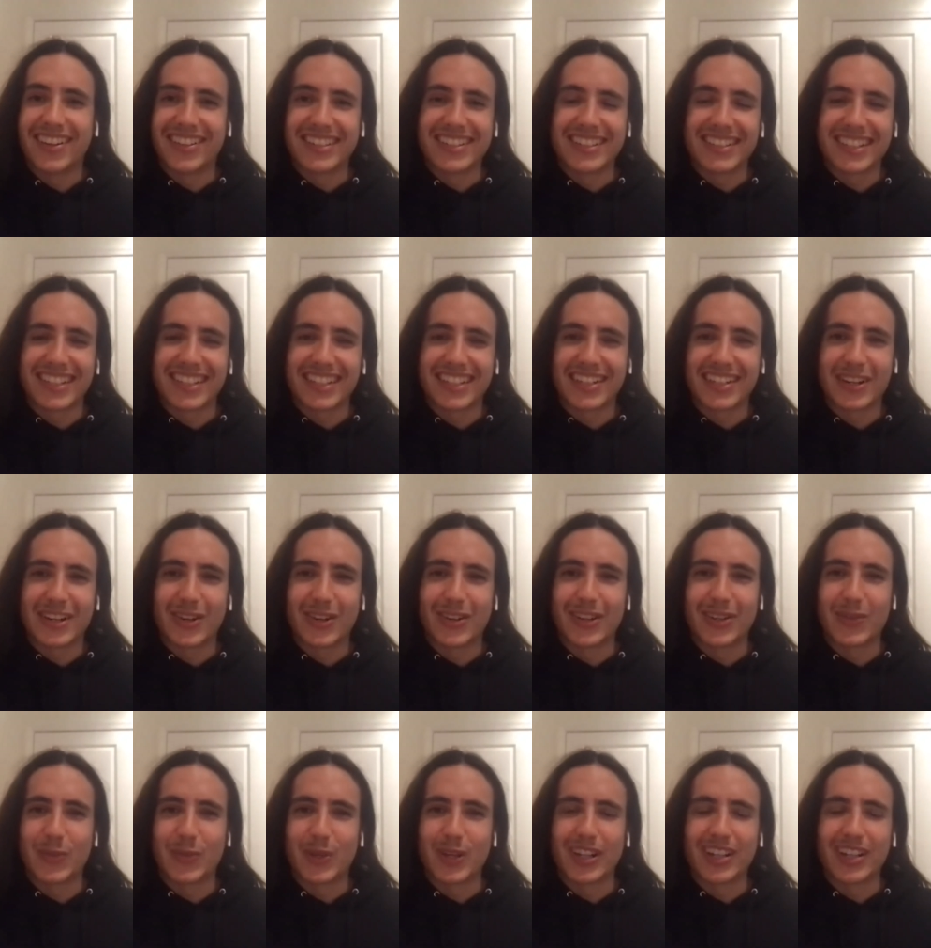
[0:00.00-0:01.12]
you know, and just like
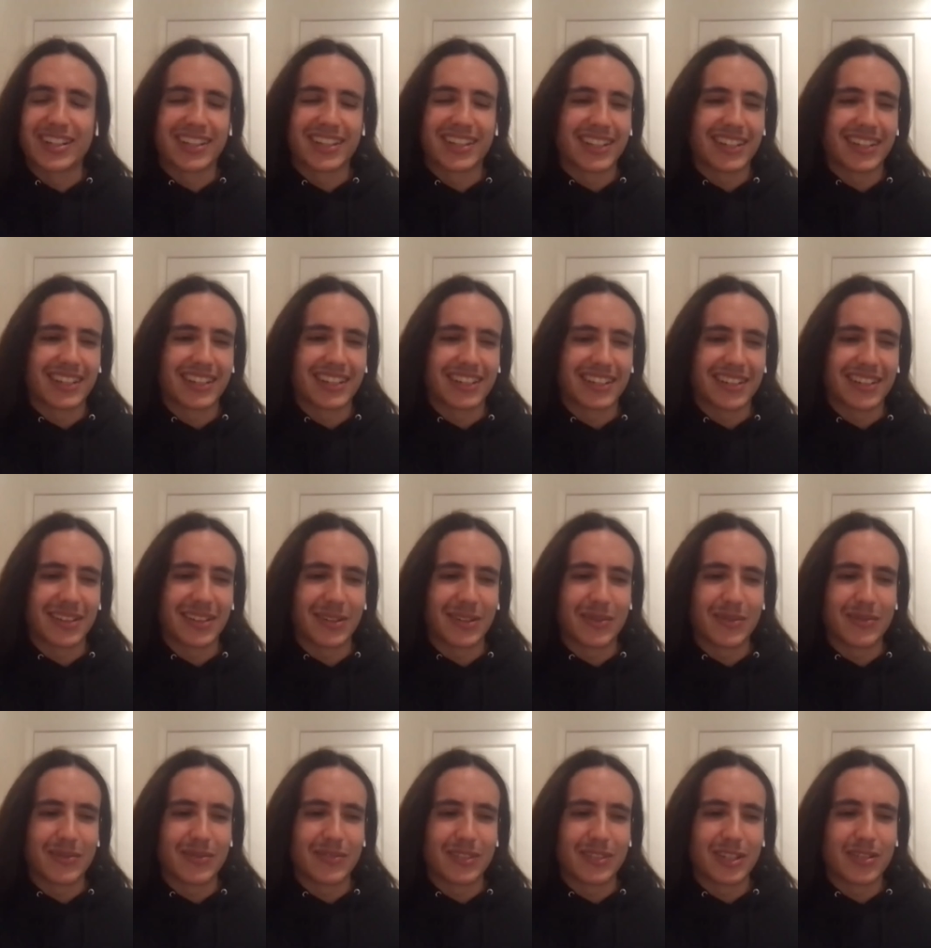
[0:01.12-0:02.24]
go inward and
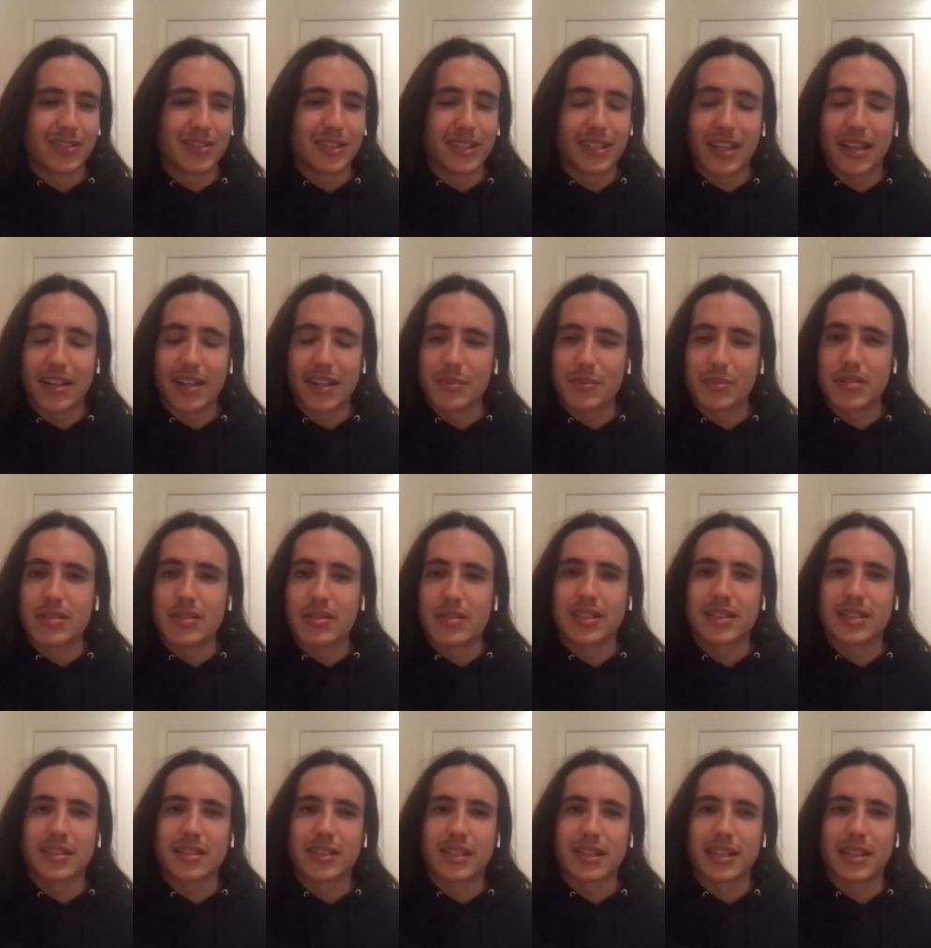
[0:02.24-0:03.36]
um, create a lot of
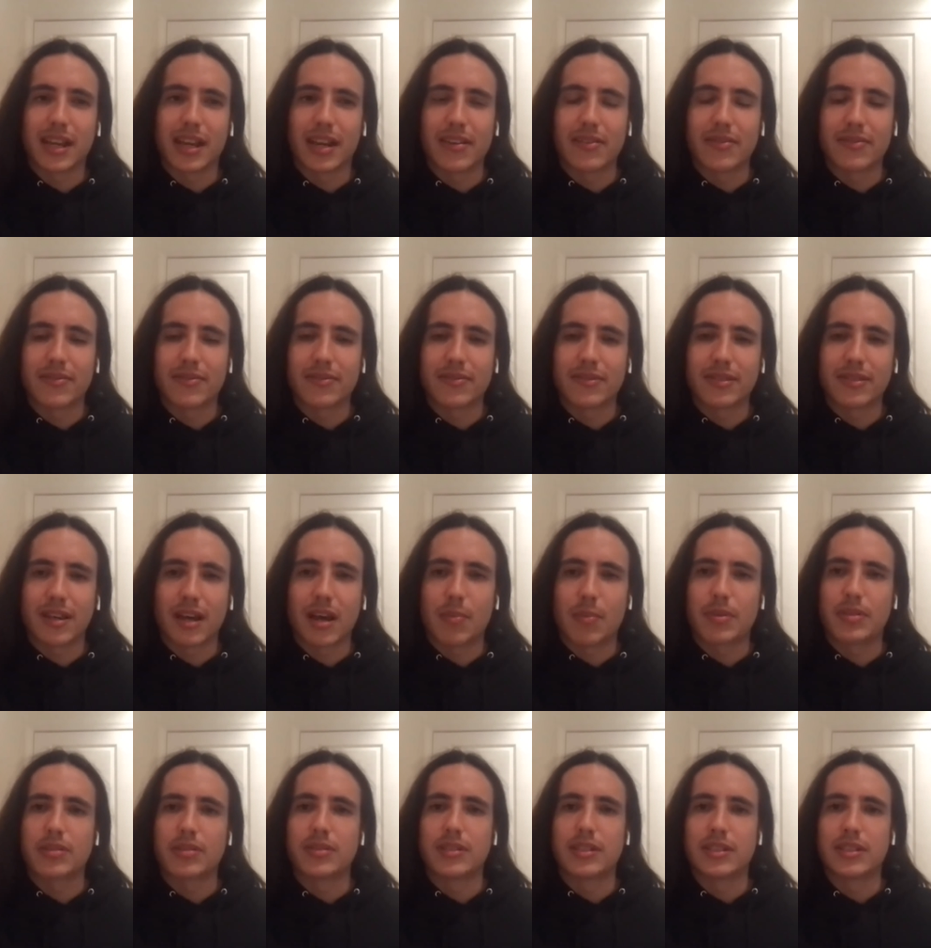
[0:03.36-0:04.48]
music and like have the
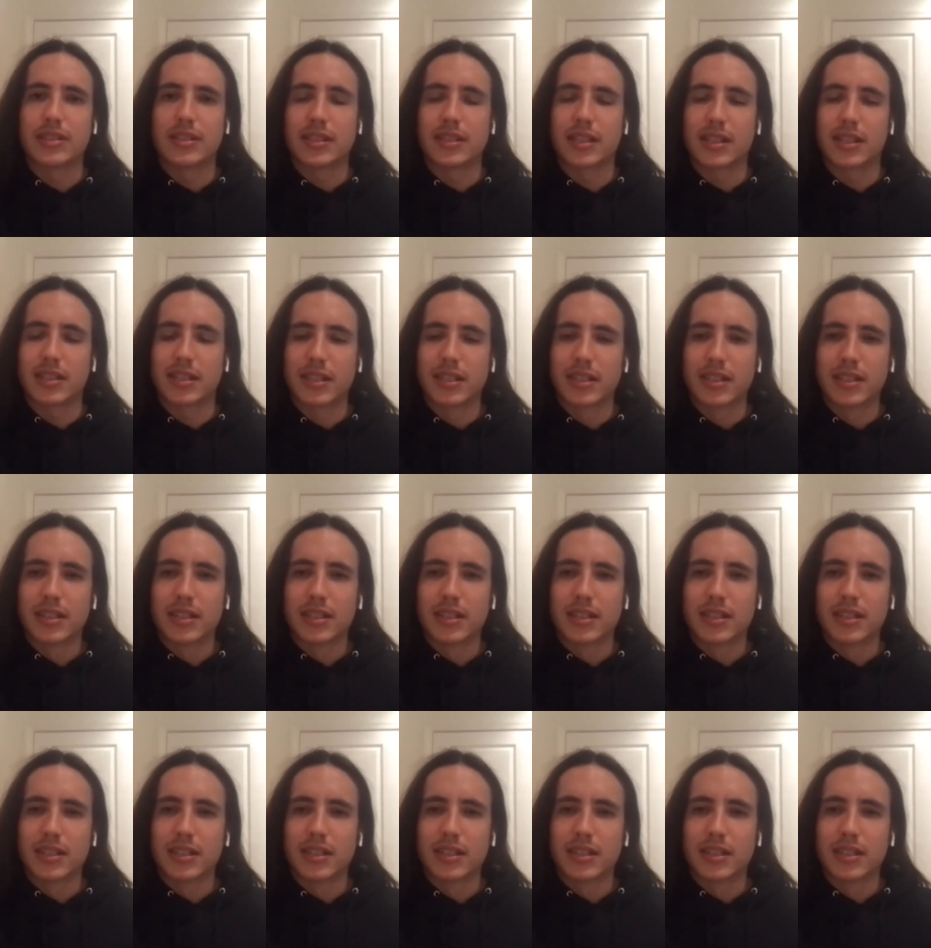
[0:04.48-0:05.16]
opportunity to like